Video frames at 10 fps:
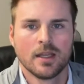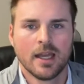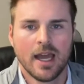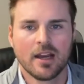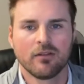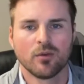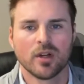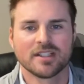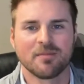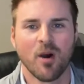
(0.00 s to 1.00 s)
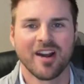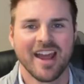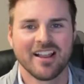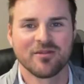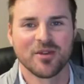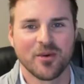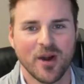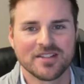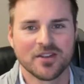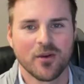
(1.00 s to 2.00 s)
Hey everyone, it's Mark Allen with
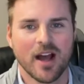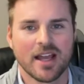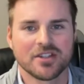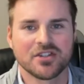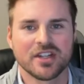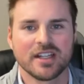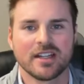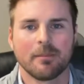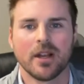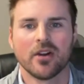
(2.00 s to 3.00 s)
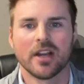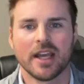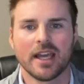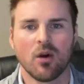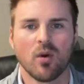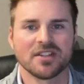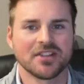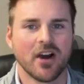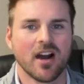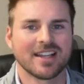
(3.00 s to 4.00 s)
Greystone ISG. I'm here today and I want
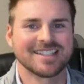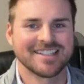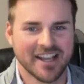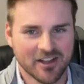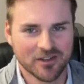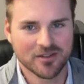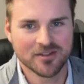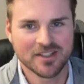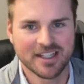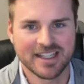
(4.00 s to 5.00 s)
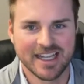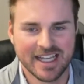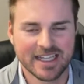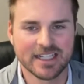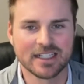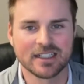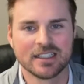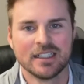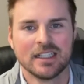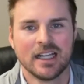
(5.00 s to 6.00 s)
to talk sales data.
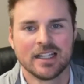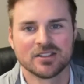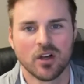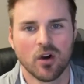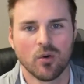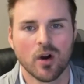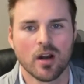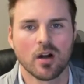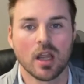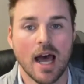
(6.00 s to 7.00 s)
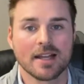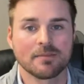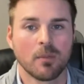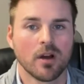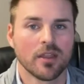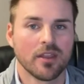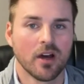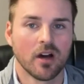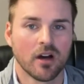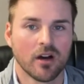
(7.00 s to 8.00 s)
So we're on our last month
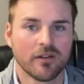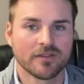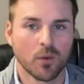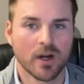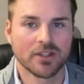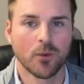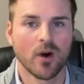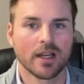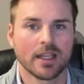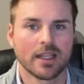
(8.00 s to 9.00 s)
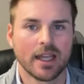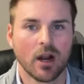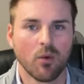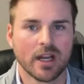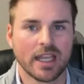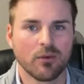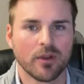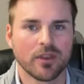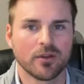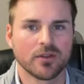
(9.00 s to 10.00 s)
of 2020 and I want to get
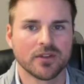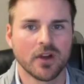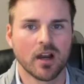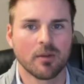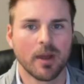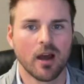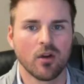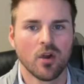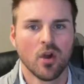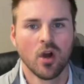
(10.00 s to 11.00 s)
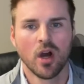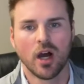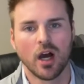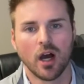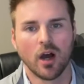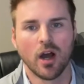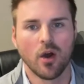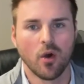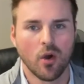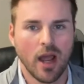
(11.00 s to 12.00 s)
with you to talk about
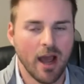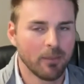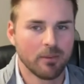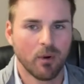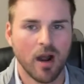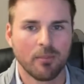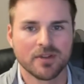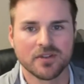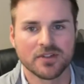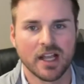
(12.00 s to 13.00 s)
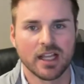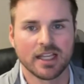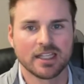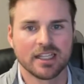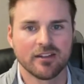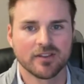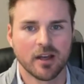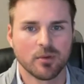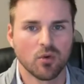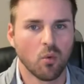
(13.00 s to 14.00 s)
how many properties are selling in
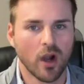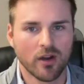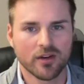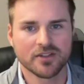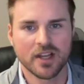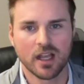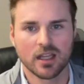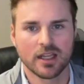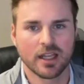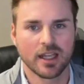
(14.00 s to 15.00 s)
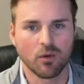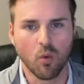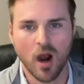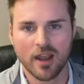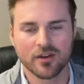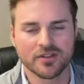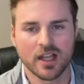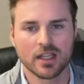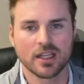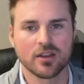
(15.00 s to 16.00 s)
DFW, where they're selling, and why they're
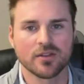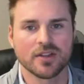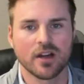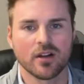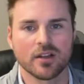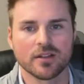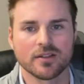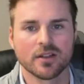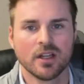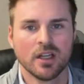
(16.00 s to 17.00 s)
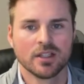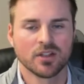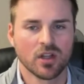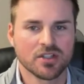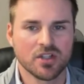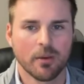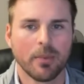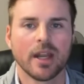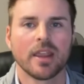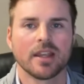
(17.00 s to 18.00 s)
selling in those areas. So let's jump
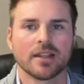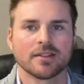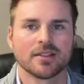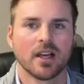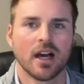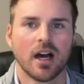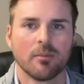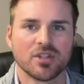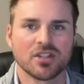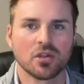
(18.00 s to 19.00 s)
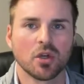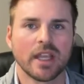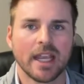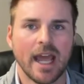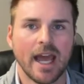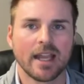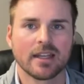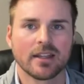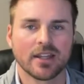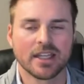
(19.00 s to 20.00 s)
into this. Just looking
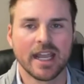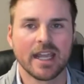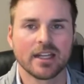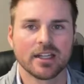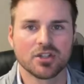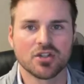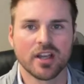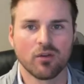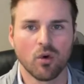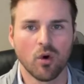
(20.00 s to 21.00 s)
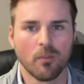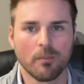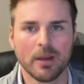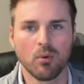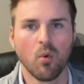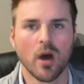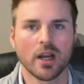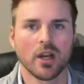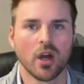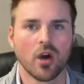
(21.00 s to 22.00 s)
at the data in general, people want
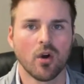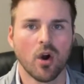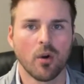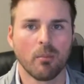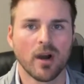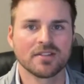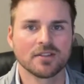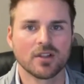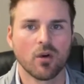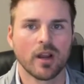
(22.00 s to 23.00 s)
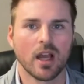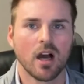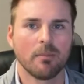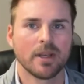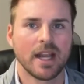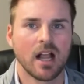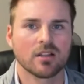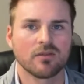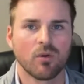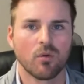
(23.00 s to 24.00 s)
to know, are prices going up in
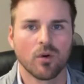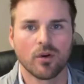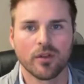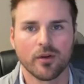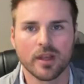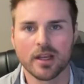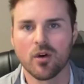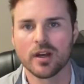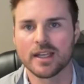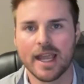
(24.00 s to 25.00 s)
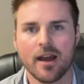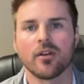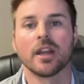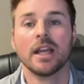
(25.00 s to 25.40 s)
Dallas-Fort Worth or are they going down?